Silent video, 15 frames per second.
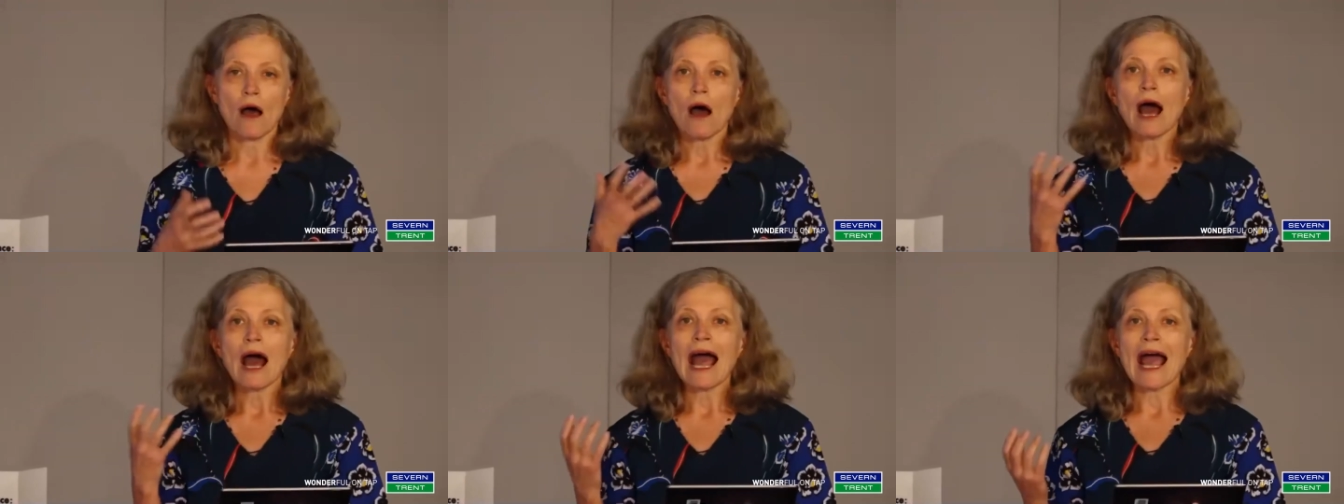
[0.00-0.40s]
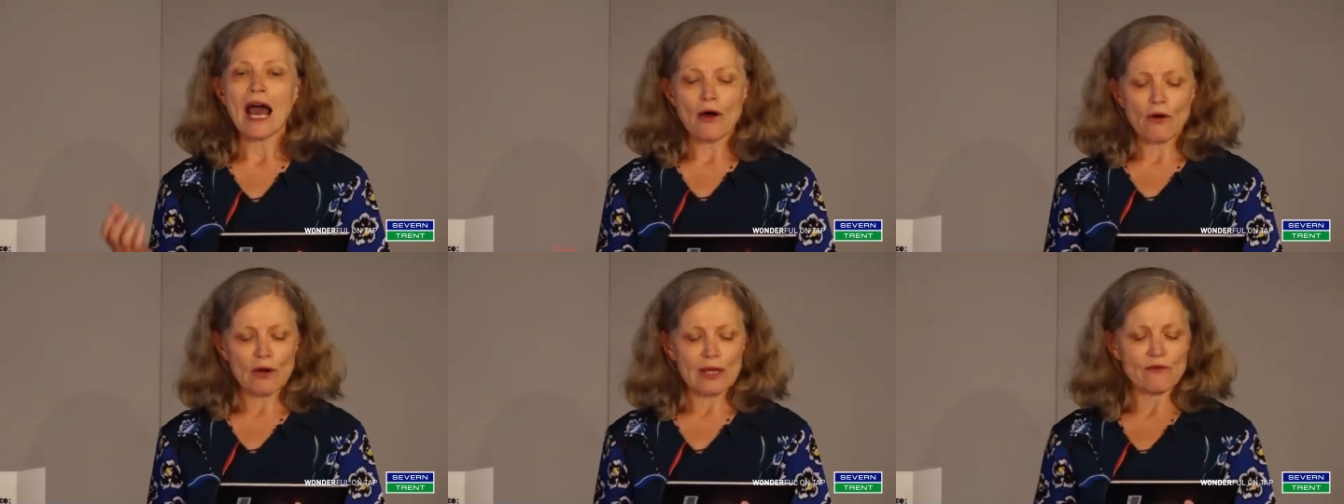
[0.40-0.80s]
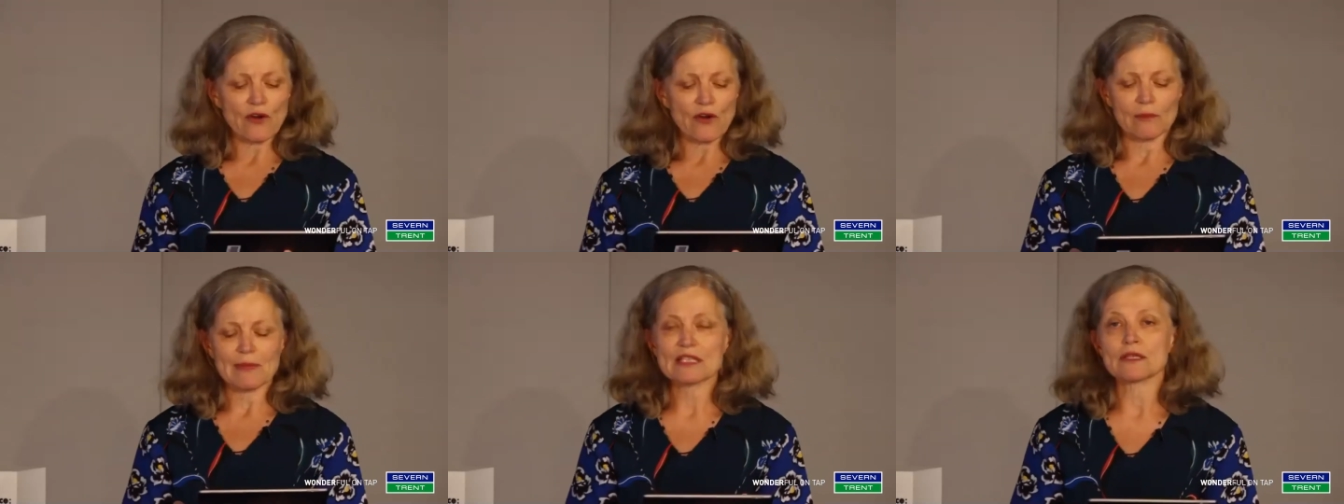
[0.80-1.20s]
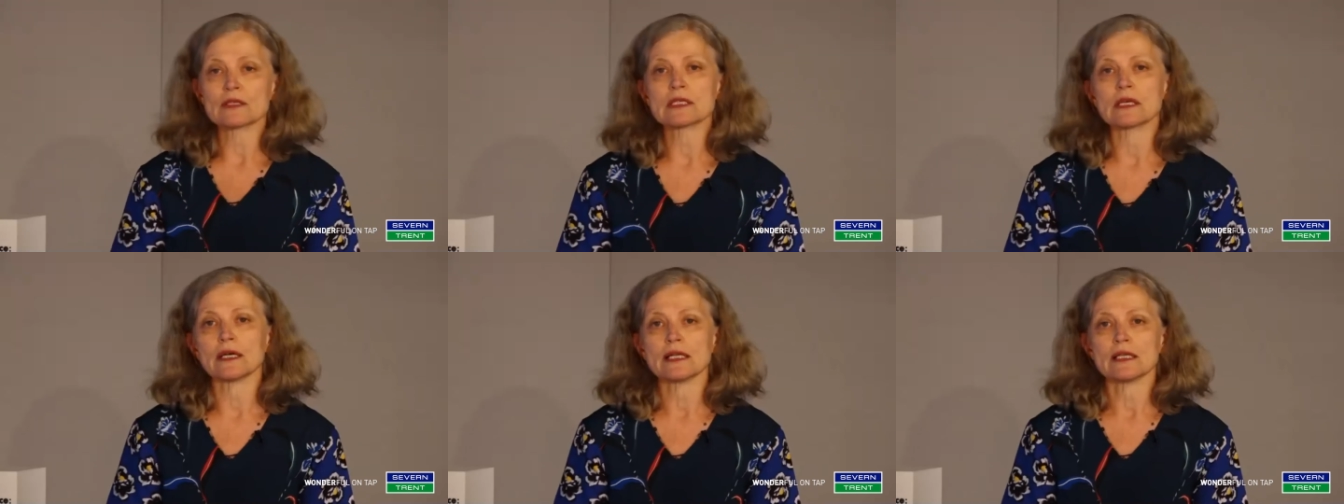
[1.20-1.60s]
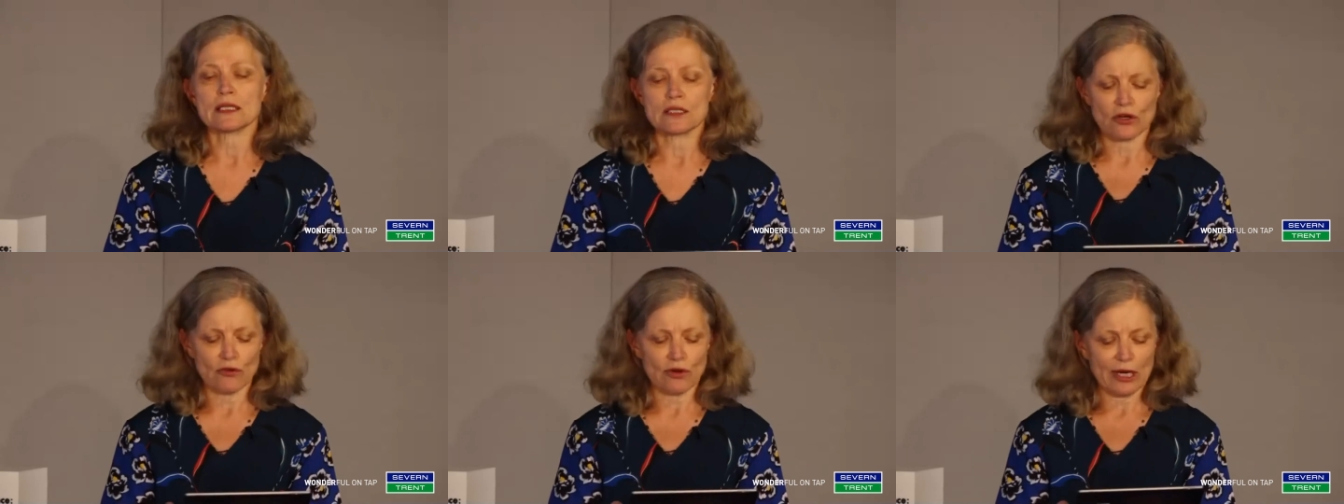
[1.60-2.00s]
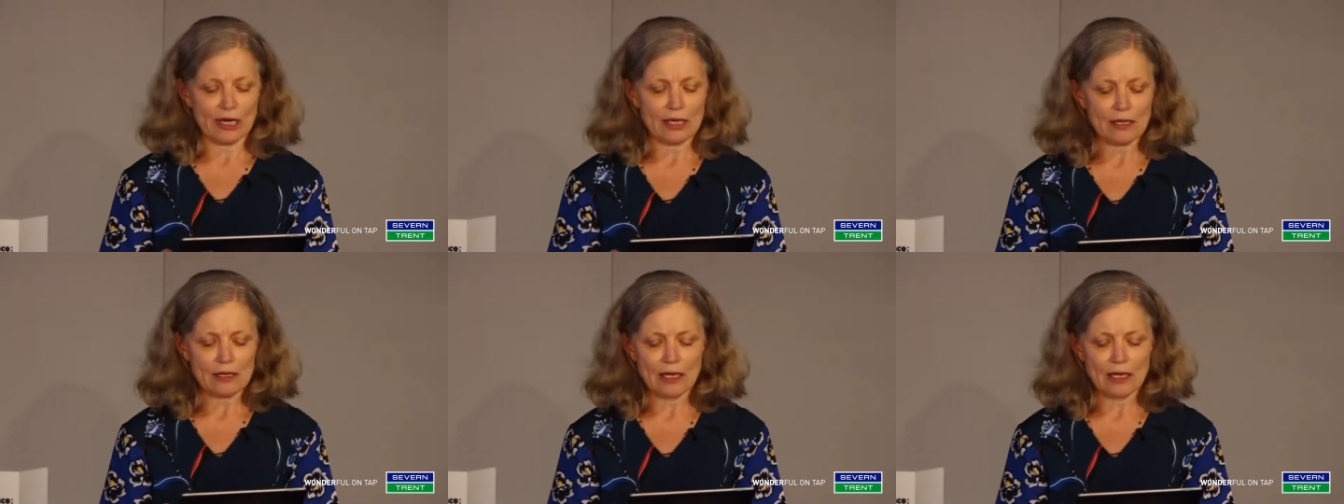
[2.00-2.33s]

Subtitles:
Our environmental science degree